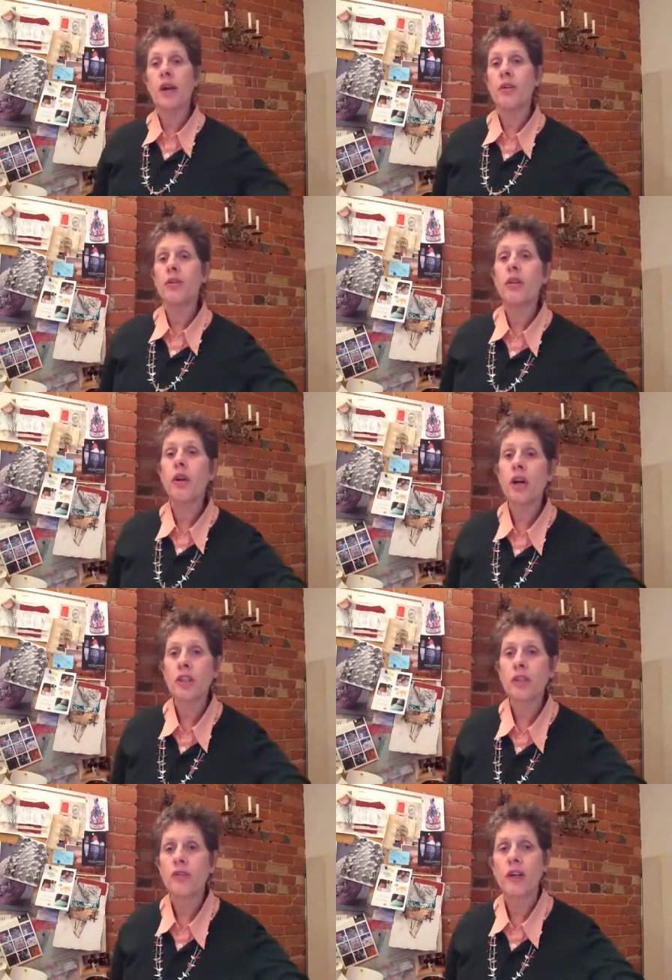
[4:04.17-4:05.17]

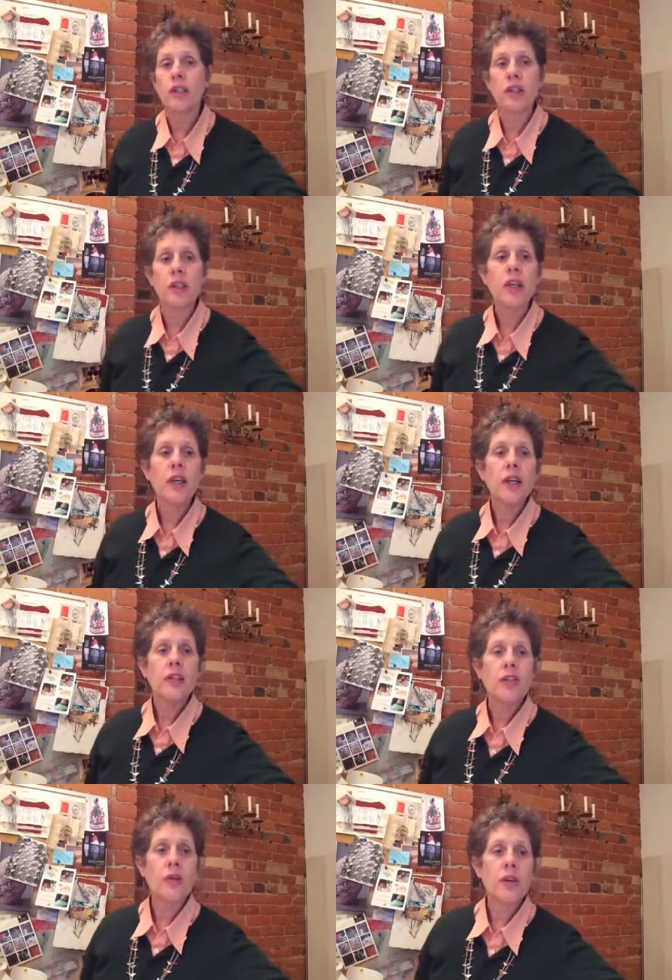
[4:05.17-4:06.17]
neurological function
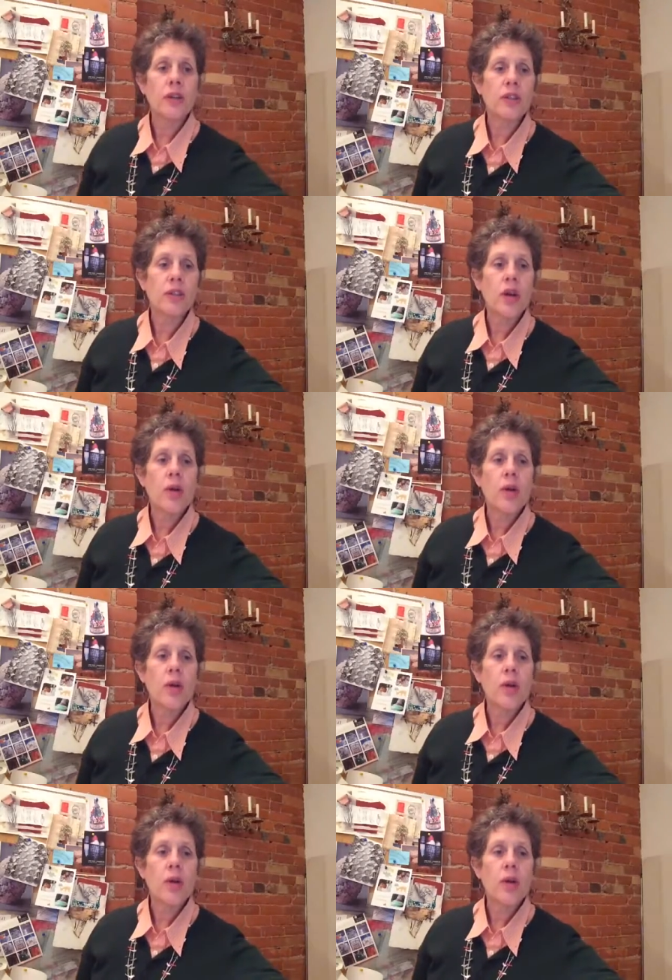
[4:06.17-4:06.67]
disorders,